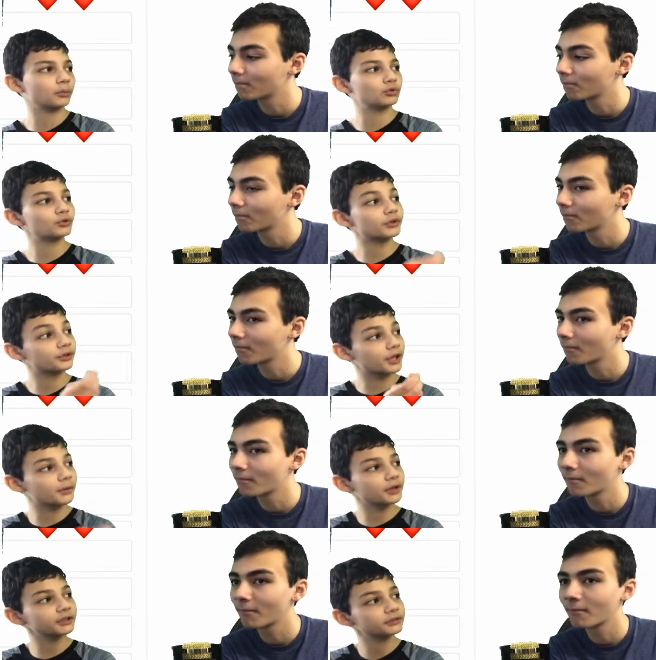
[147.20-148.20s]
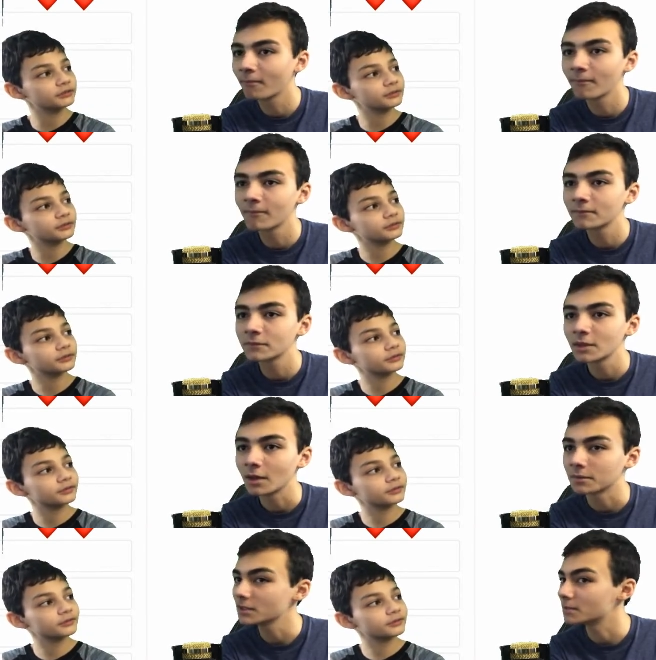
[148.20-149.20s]
Speaker 1: bluegill came on it?
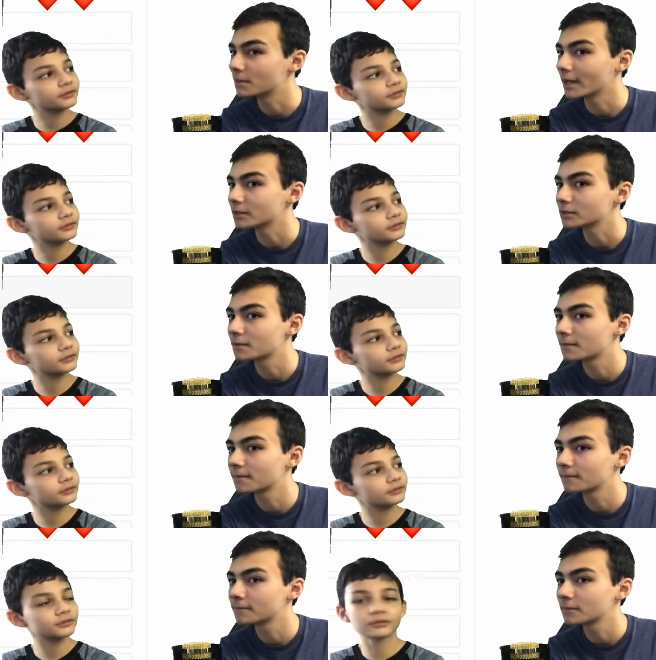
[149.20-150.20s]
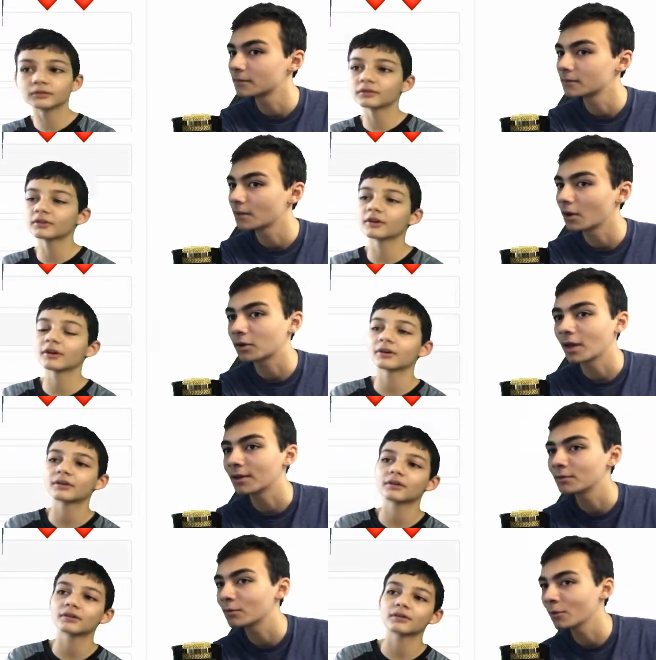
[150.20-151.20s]
Yeah, but this is bass.
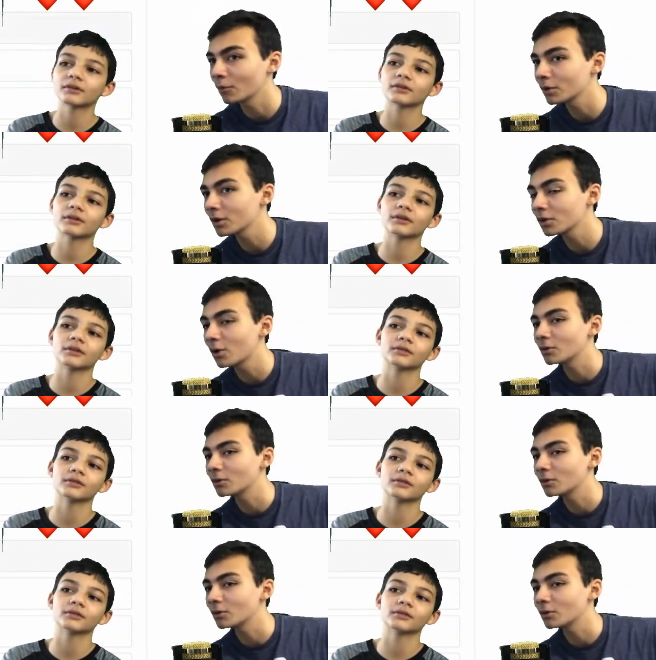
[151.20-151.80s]
Okay, we're gonna go